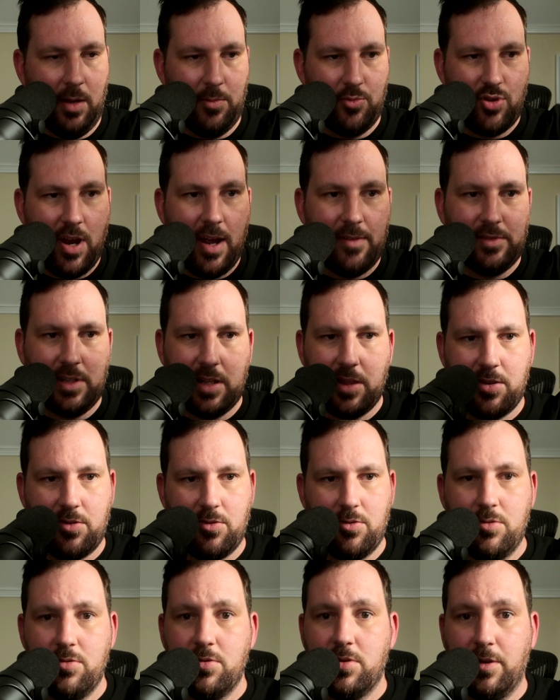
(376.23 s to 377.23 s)
traveling
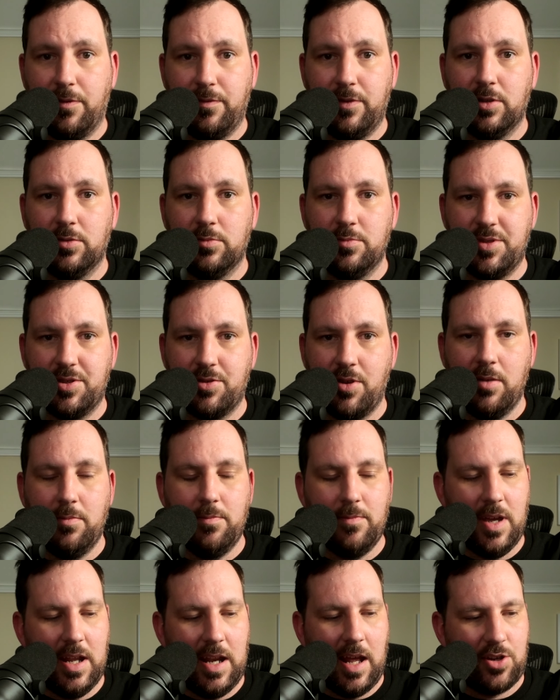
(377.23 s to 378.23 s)
through the film strip
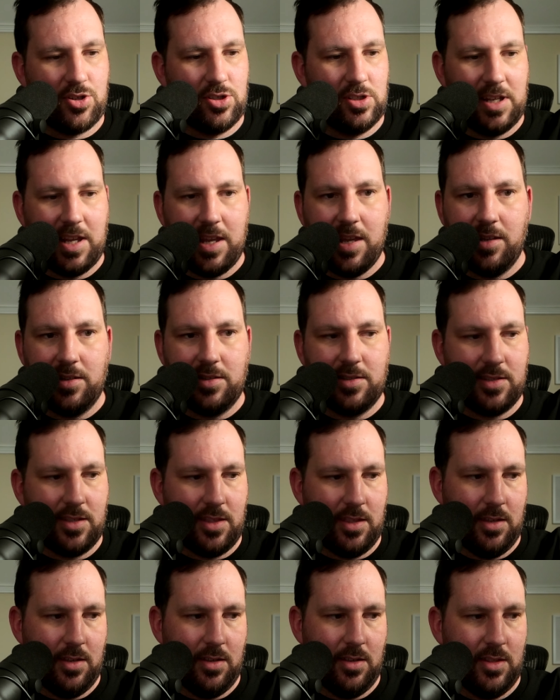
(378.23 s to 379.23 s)
and actually hits
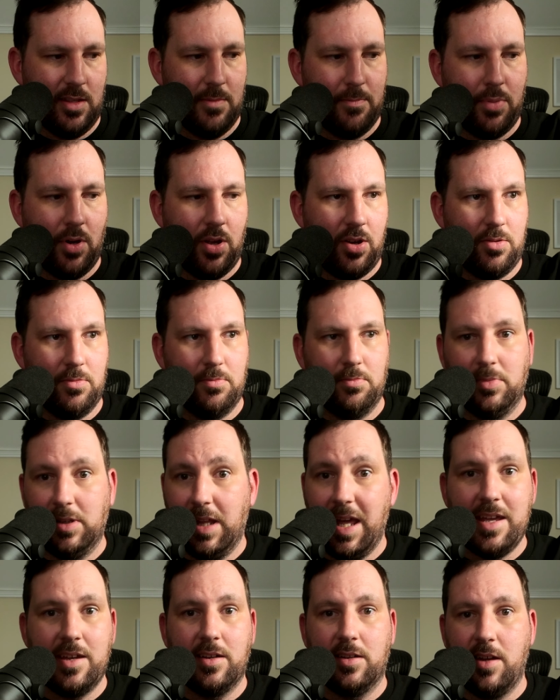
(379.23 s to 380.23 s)
the bottom
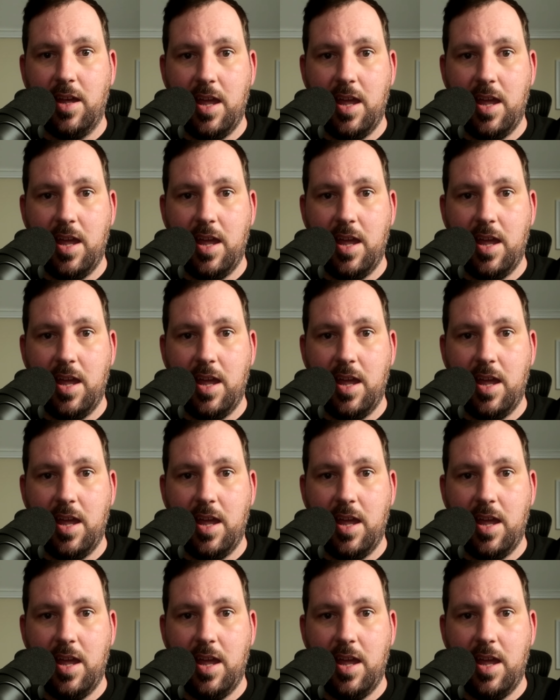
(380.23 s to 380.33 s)
layer